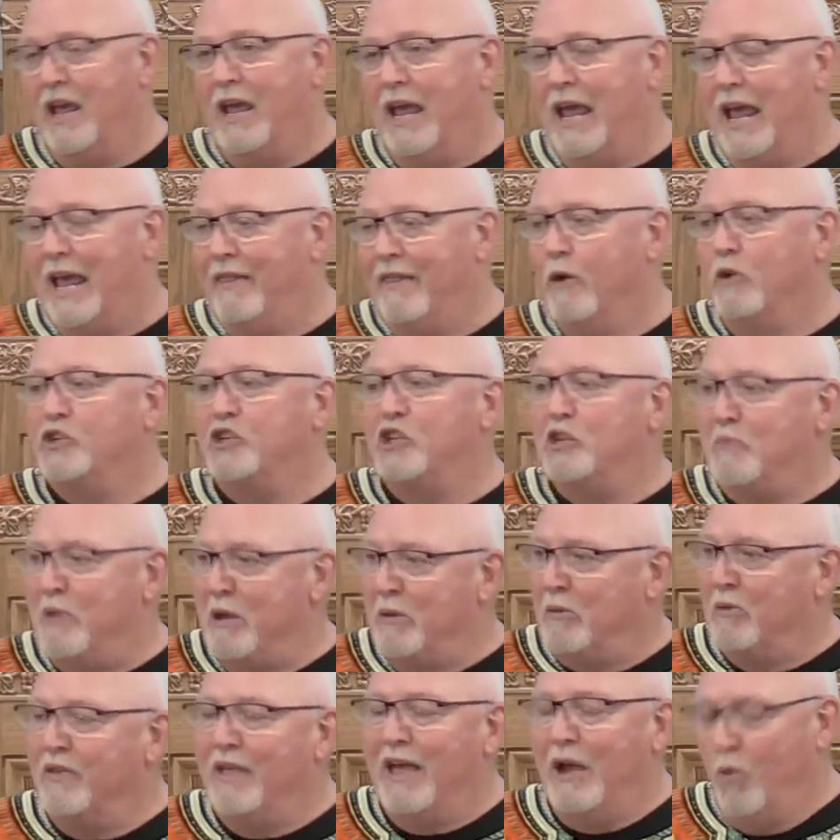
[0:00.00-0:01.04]
And those are the
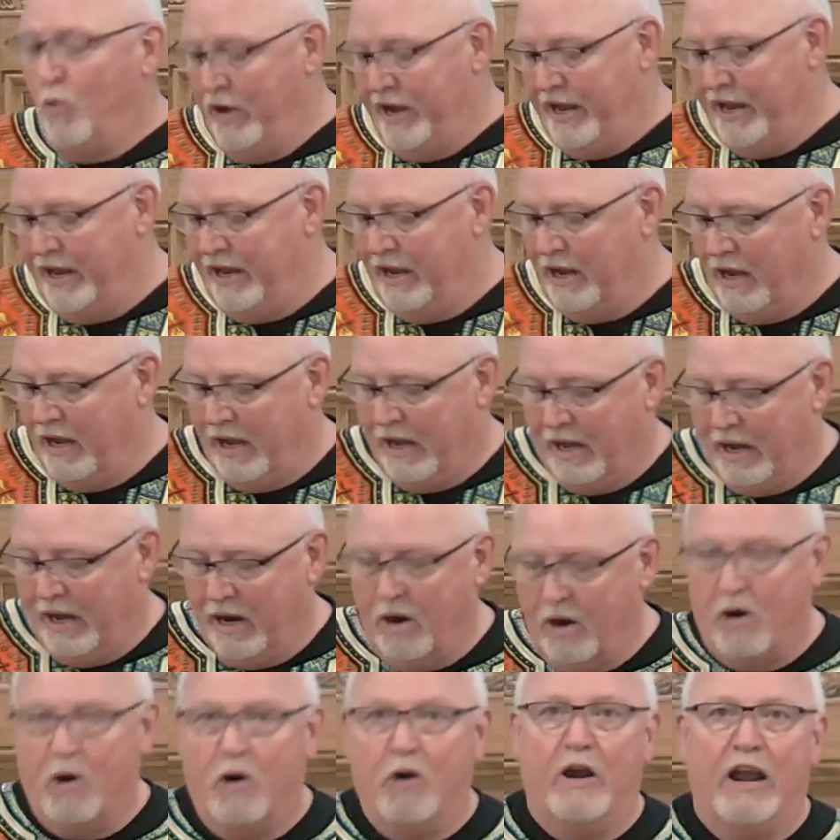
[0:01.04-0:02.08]
people that we
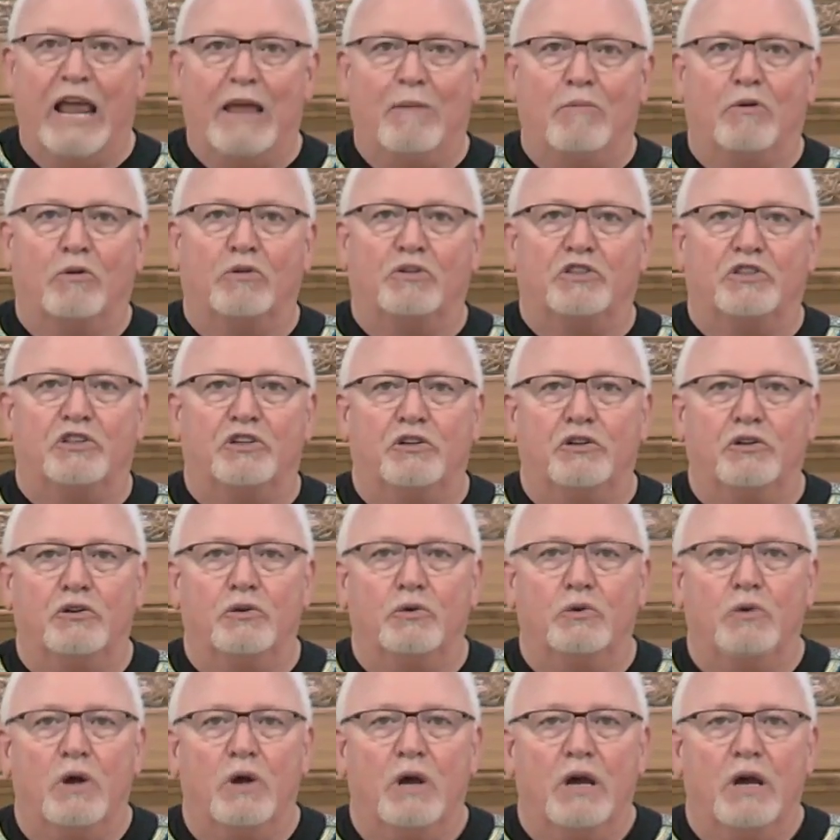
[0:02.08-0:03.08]
are able to